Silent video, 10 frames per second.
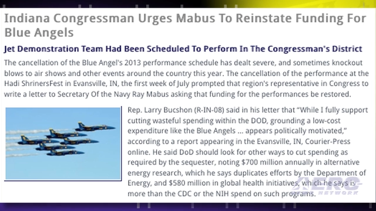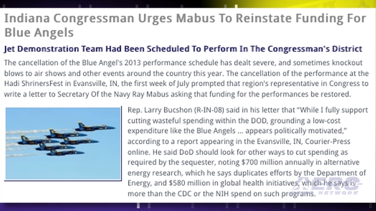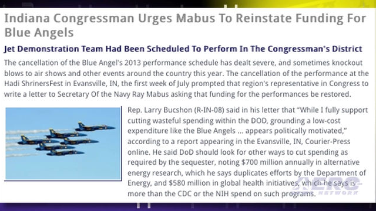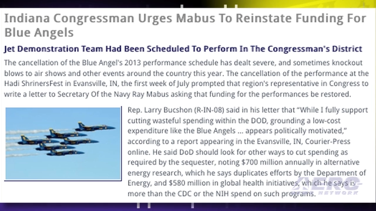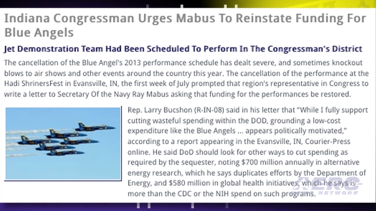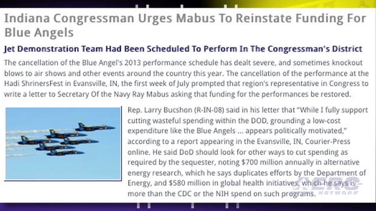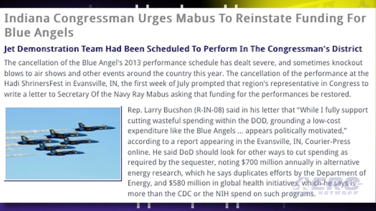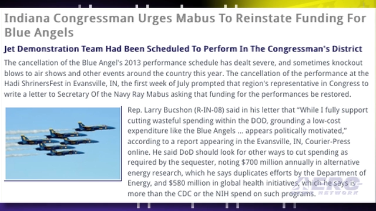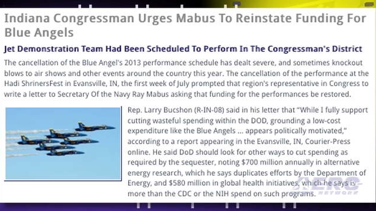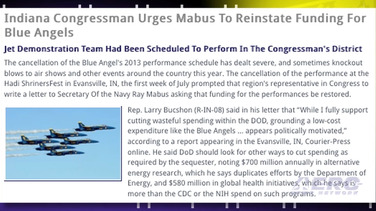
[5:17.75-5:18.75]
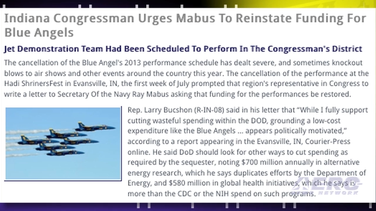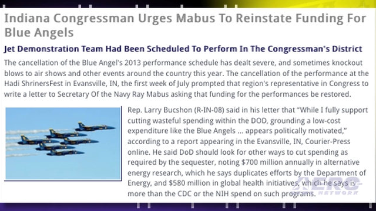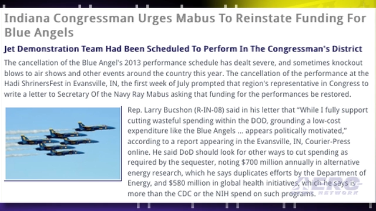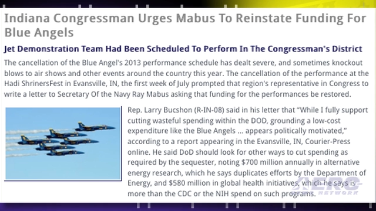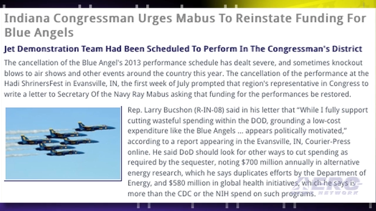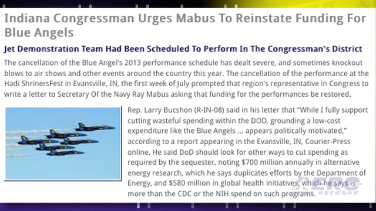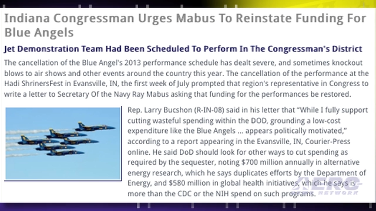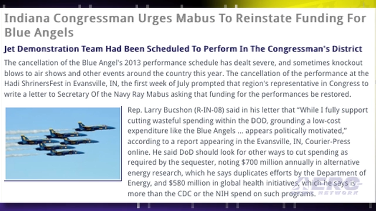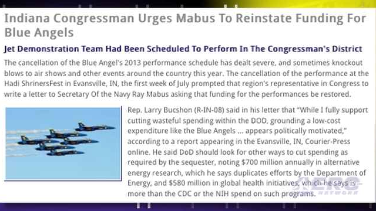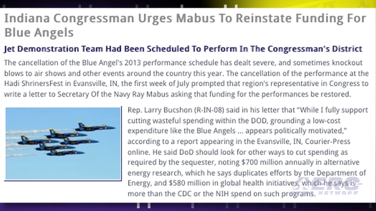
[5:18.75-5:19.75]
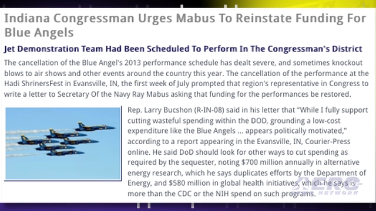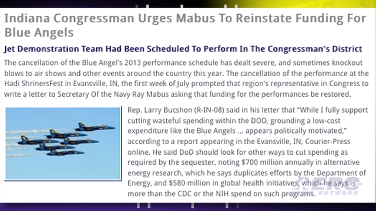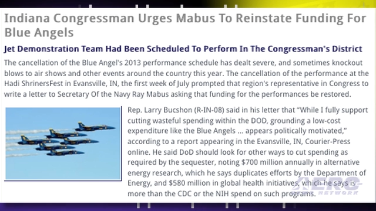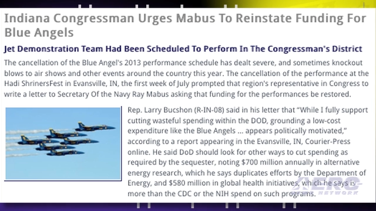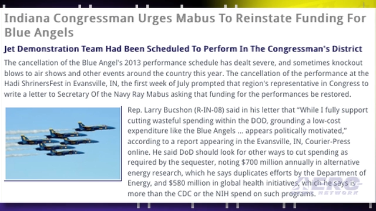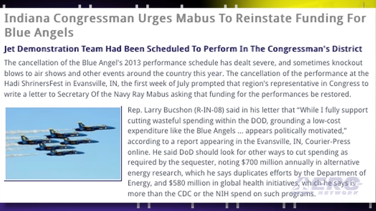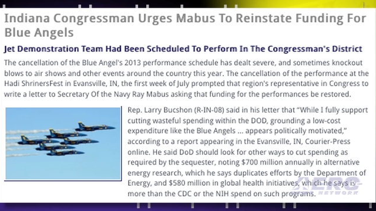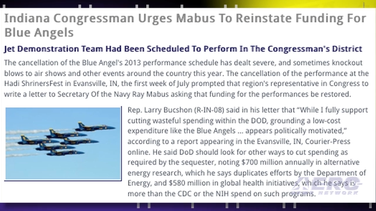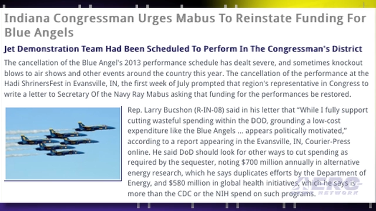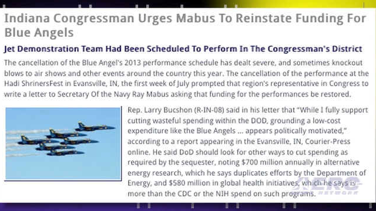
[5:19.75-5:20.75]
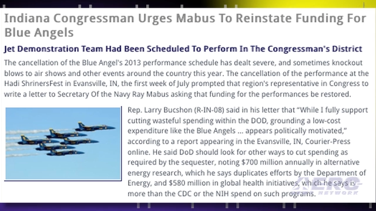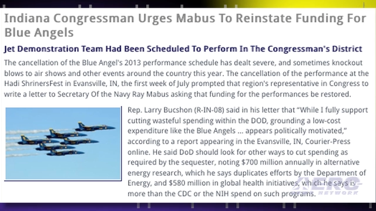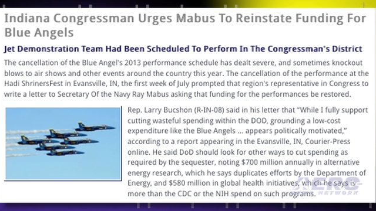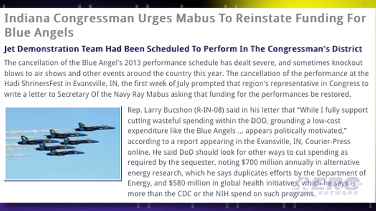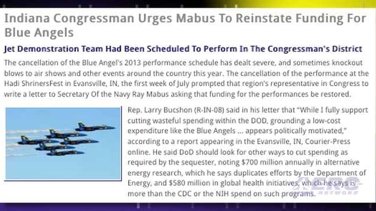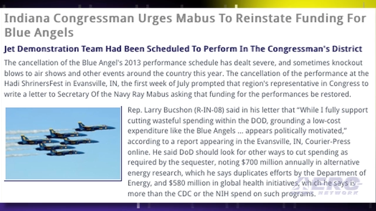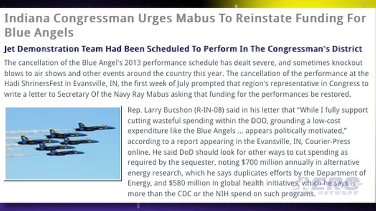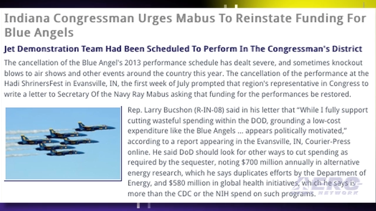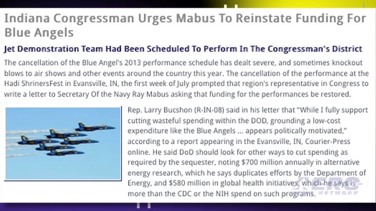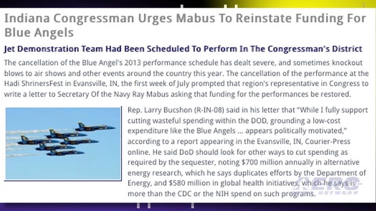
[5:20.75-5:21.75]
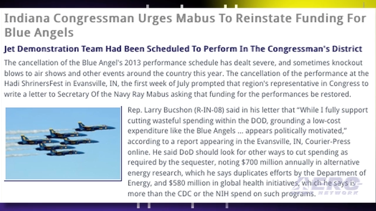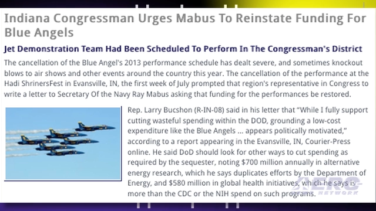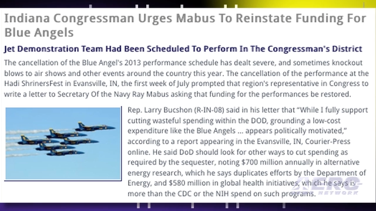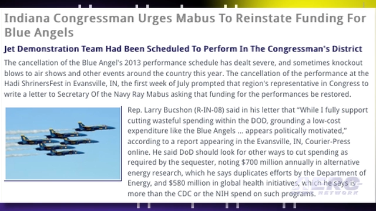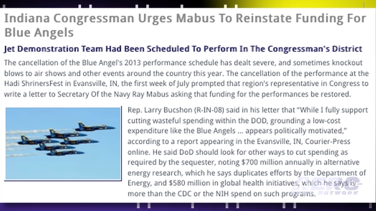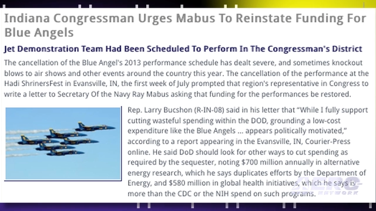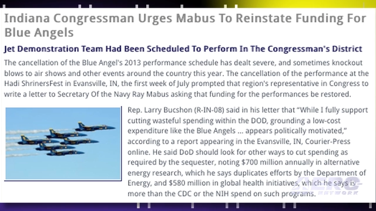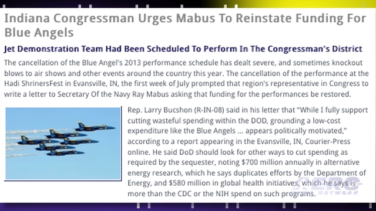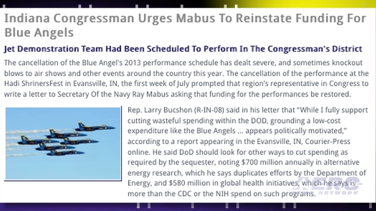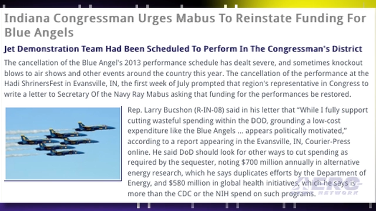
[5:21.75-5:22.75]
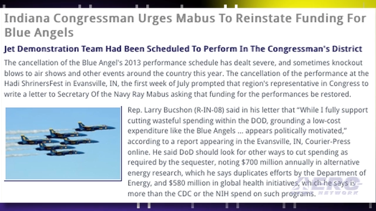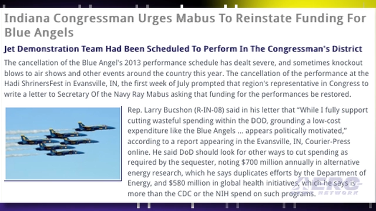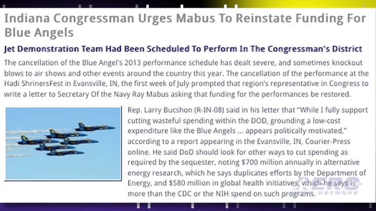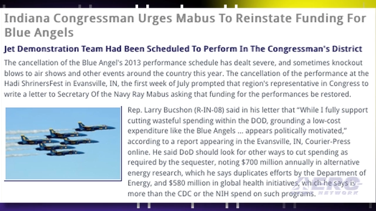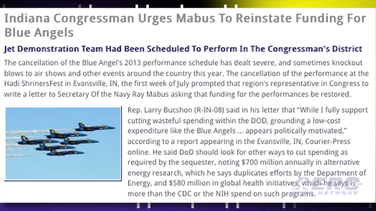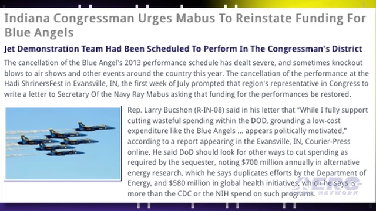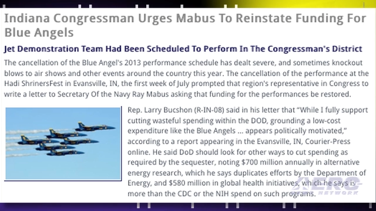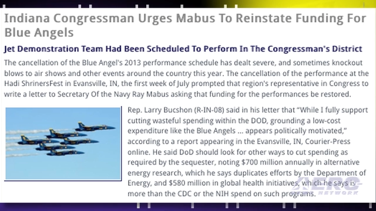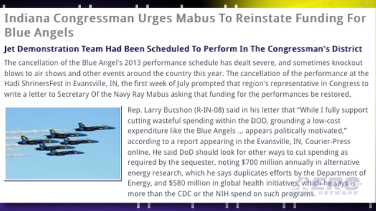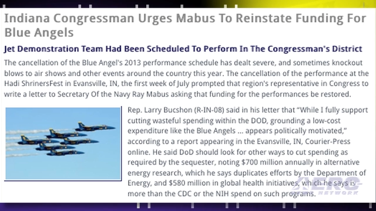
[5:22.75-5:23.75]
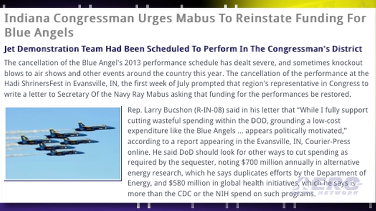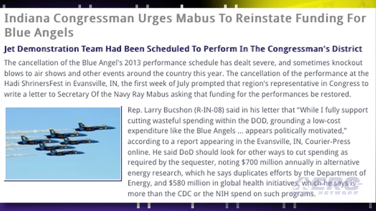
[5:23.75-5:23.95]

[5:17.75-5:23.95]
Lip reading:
(no speaker visible)